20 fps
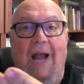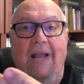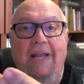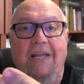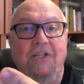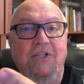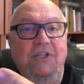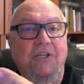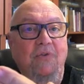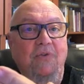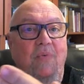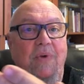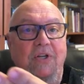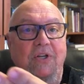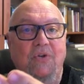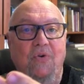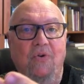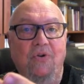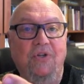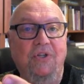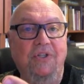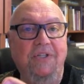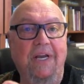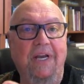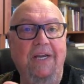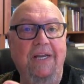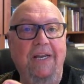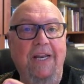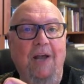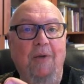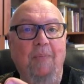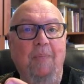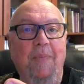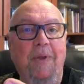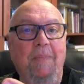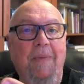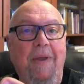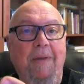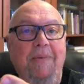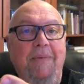I can see resources that can help
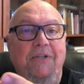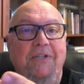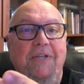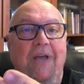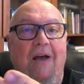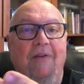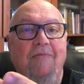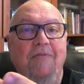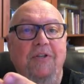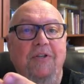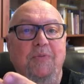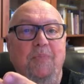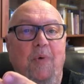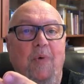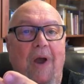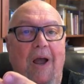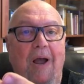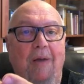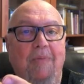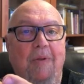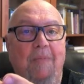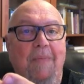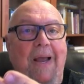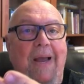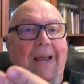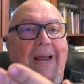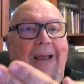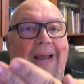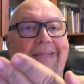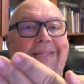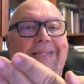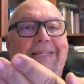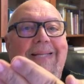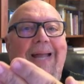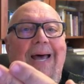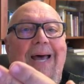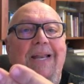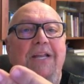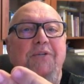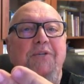me maybe solve this problem. It's
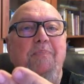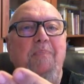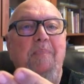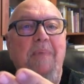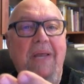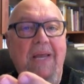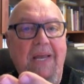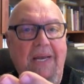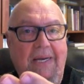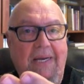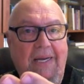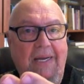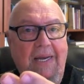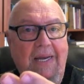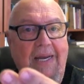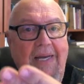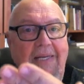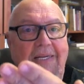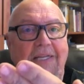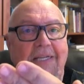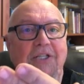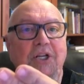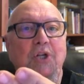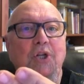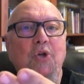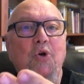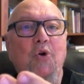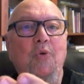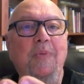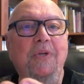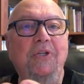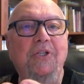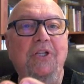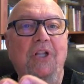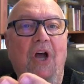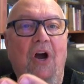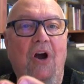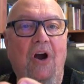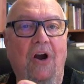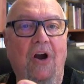not as big. It doesn't loom as
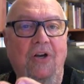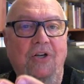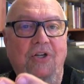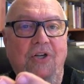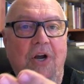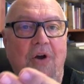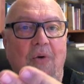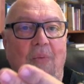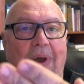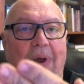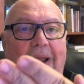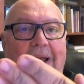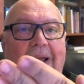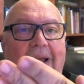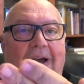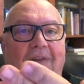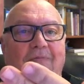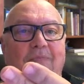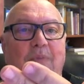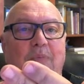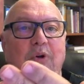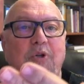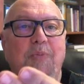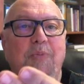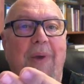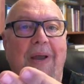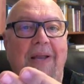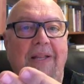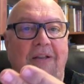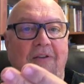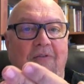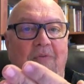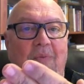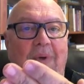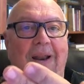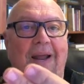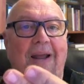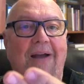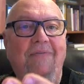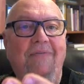large when I have perspective,
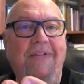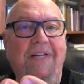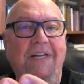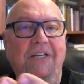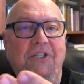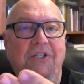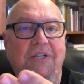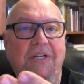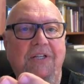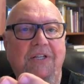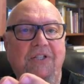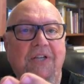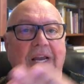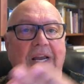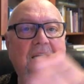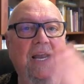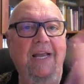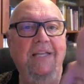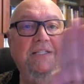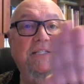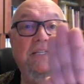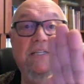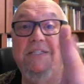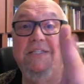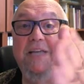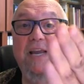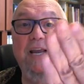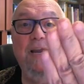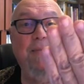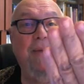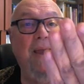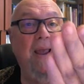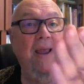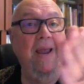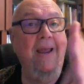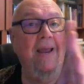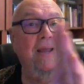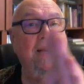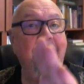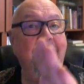when I have distance. It's the same
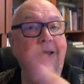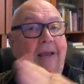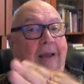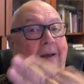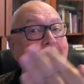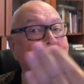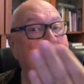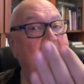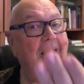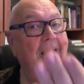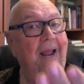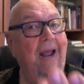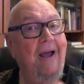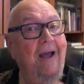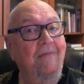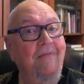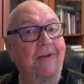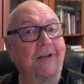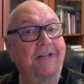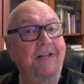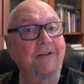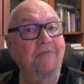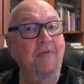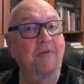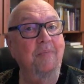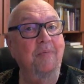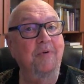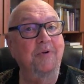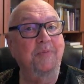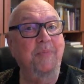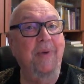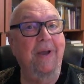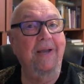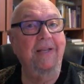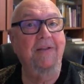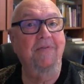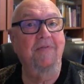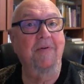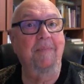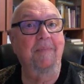hand, but I have a different
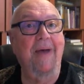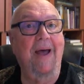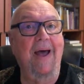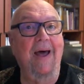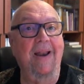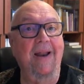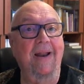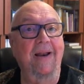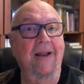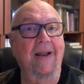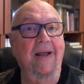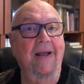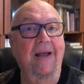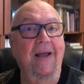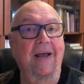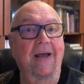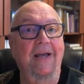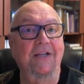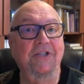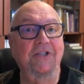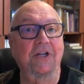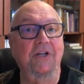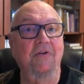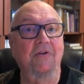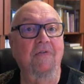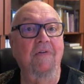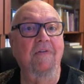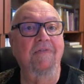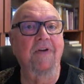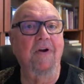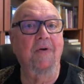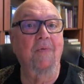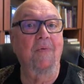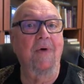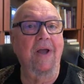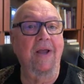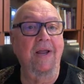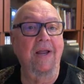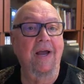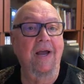perspective about it. It's a terrific
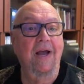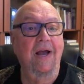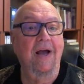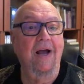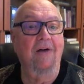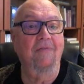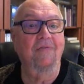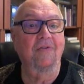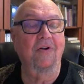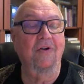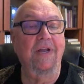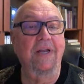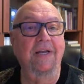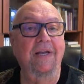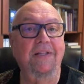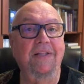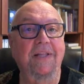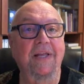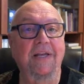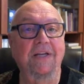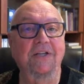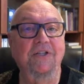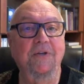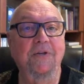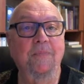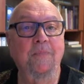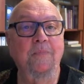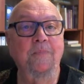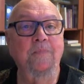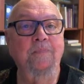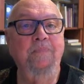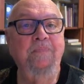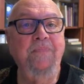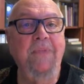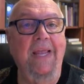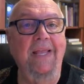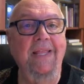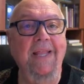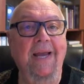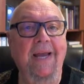way of looking at things.
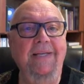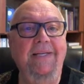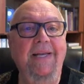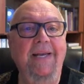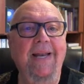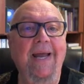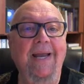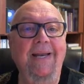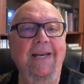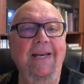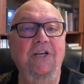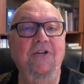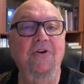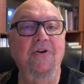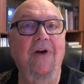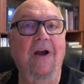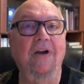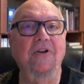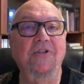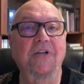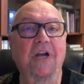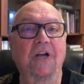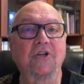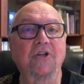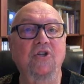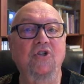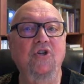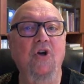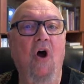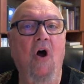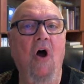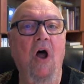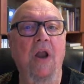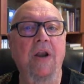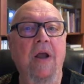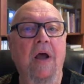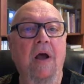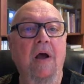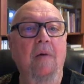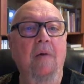In 1992, our son
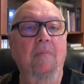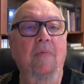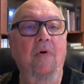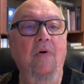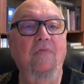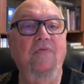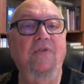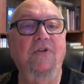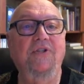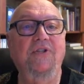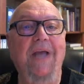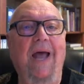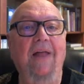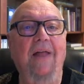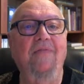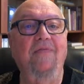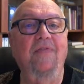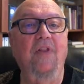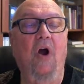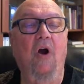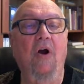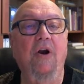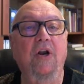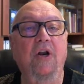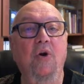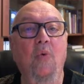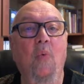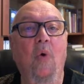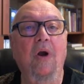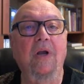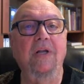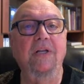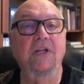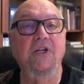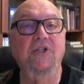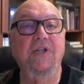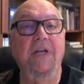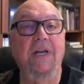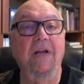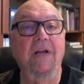Sean moved to South Florida to work in
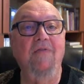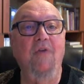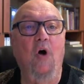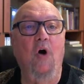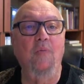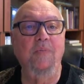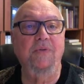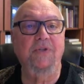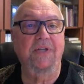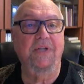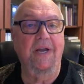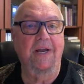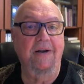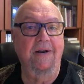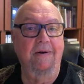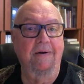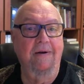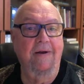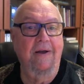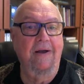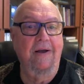the city of Homestead.